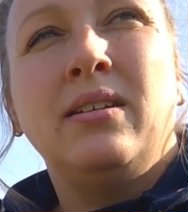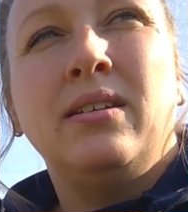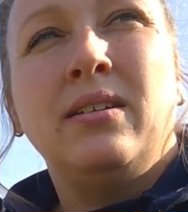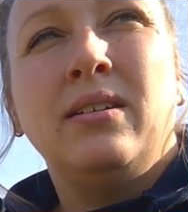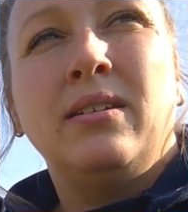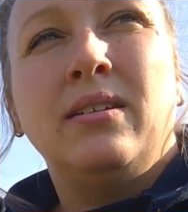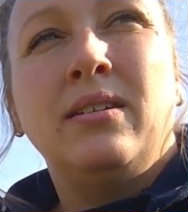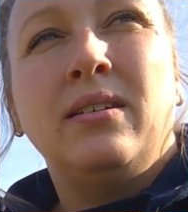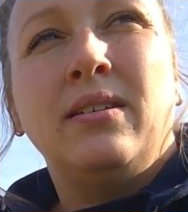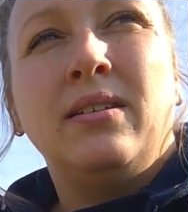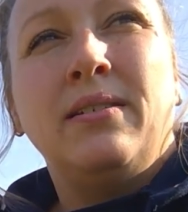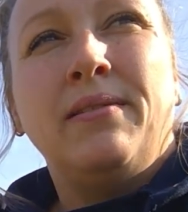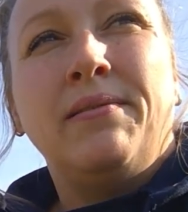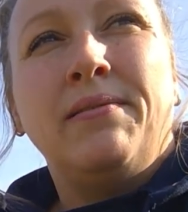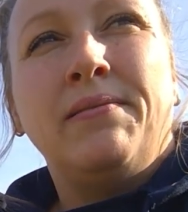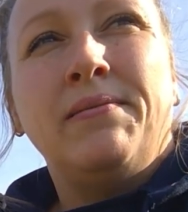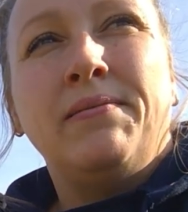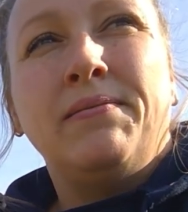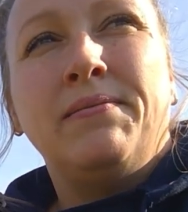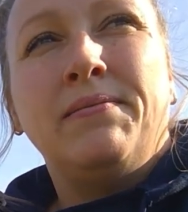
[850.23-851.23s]

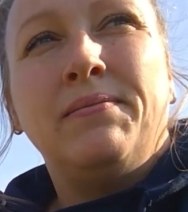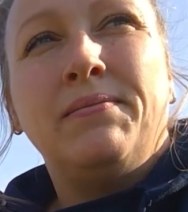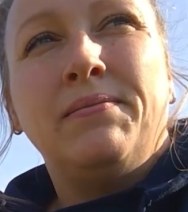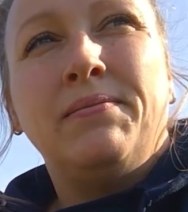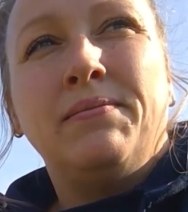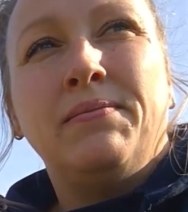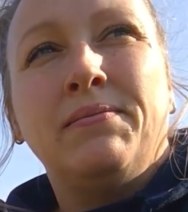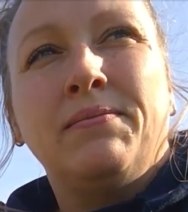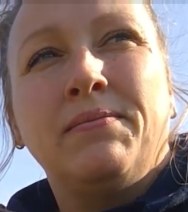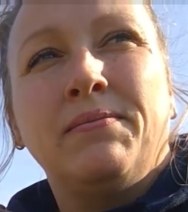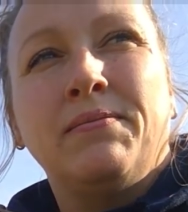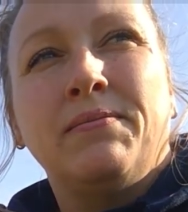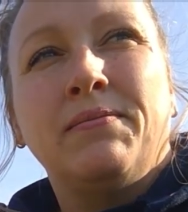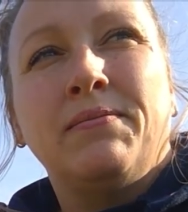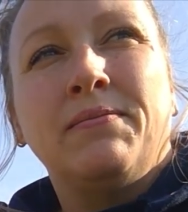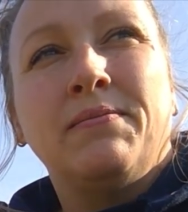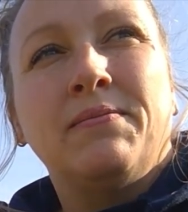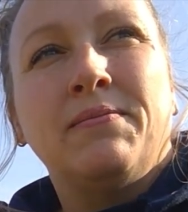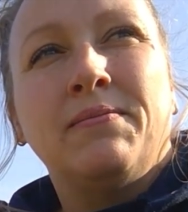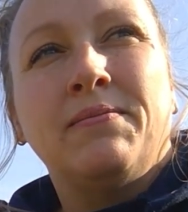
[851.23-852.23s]

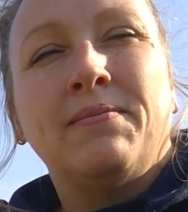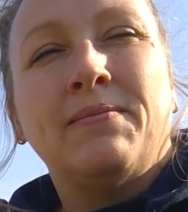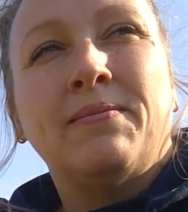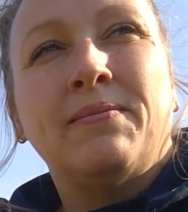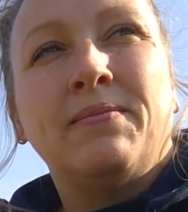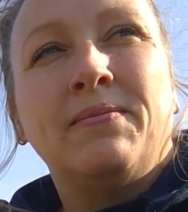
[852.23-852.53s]
Nothing is said.